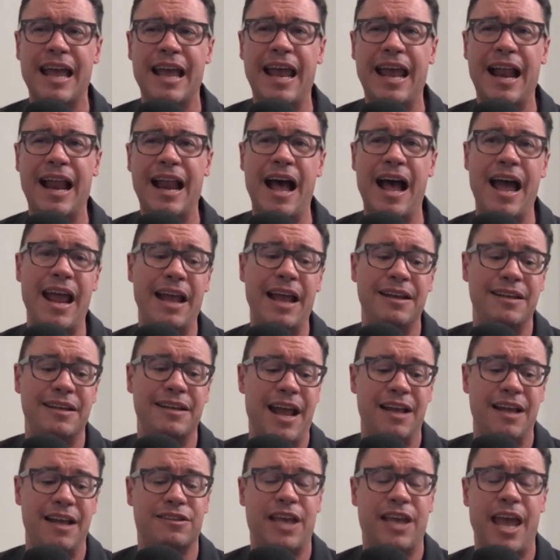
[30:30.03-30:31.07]
and i had
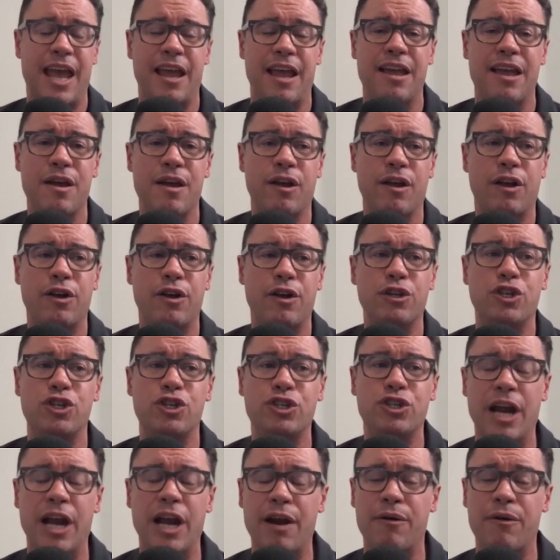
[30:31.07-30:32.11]
to ask hey could
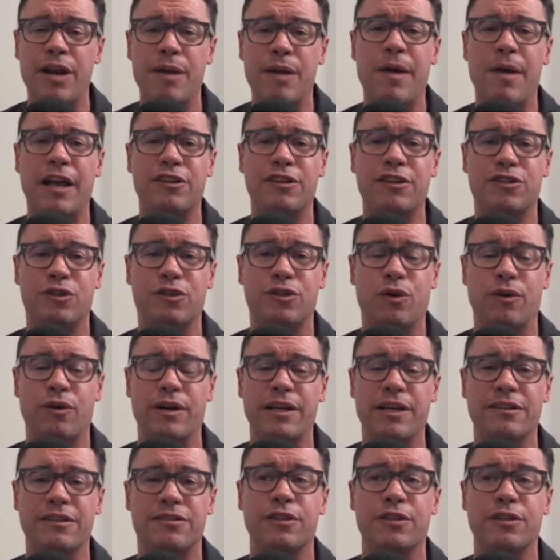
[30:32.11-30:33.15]
sharing my
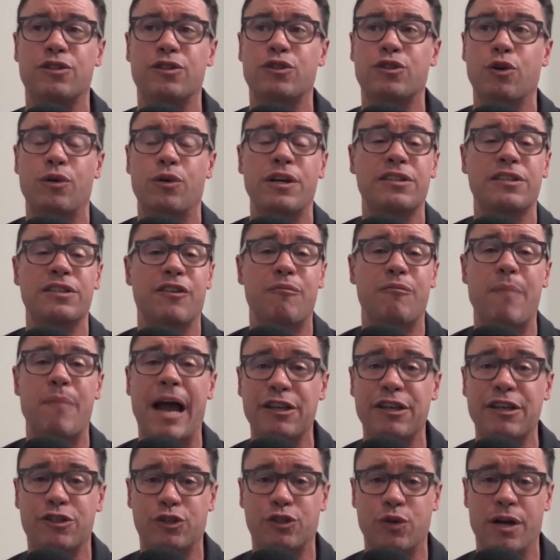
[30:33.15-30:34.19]
stories the stories of my
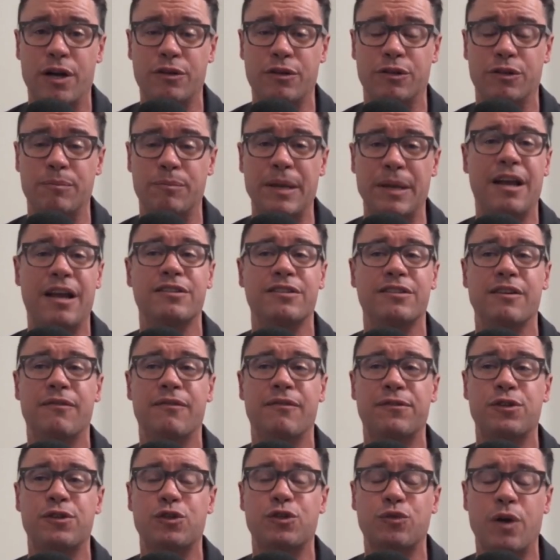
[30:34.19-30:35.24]
struggle because of
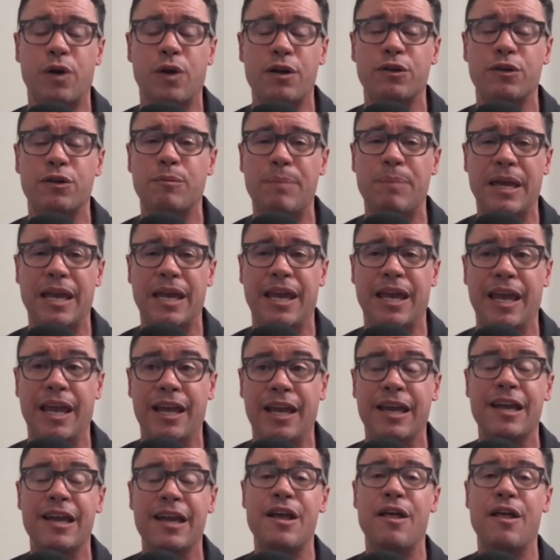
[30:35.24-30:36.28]
struggle
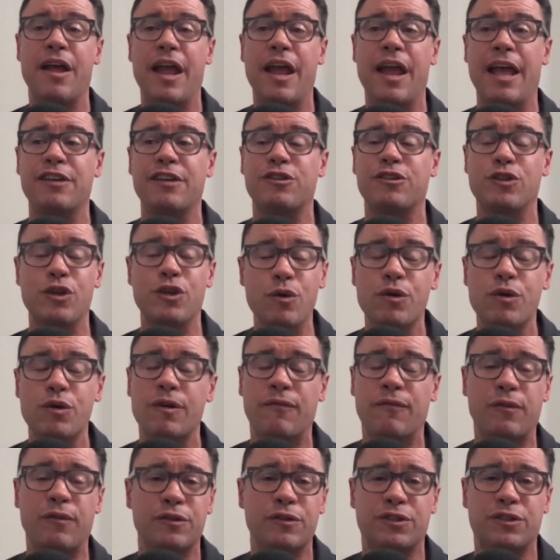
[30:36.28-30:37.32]
being as
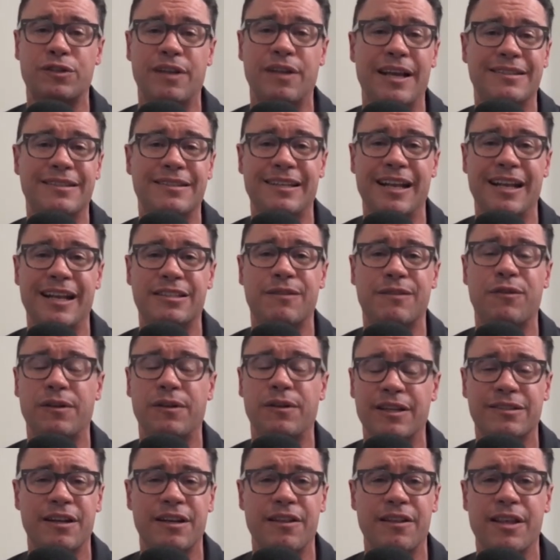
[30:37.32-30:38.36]
universal as it is if you're
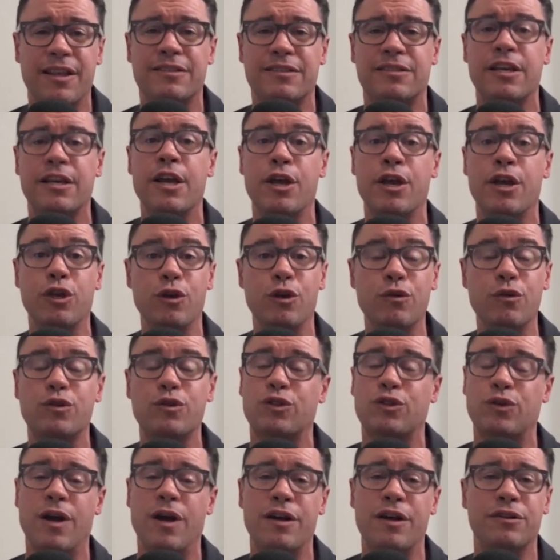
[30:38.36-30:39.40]
listening to this you
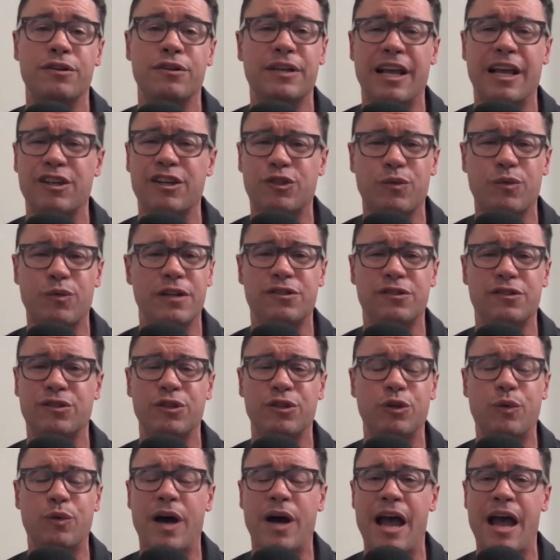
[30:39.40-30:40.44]
struggle, guess what? So
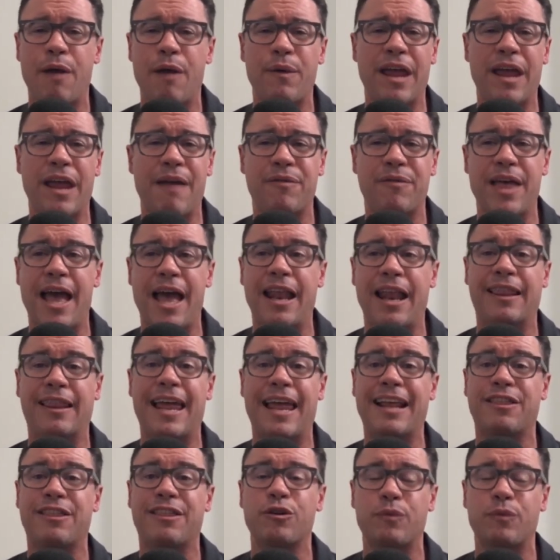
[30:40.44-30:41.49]
do I. We have that,
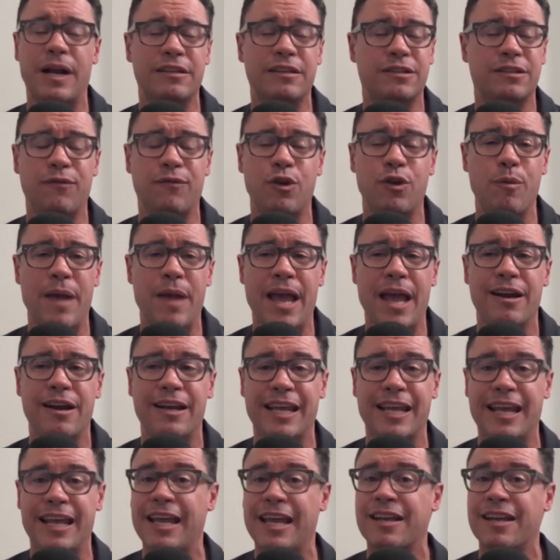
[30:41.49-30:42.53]
like the rest of
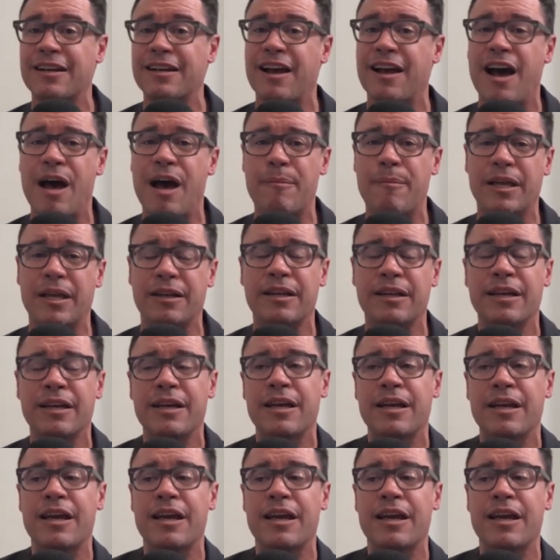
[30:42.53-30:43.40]
humanity, in common.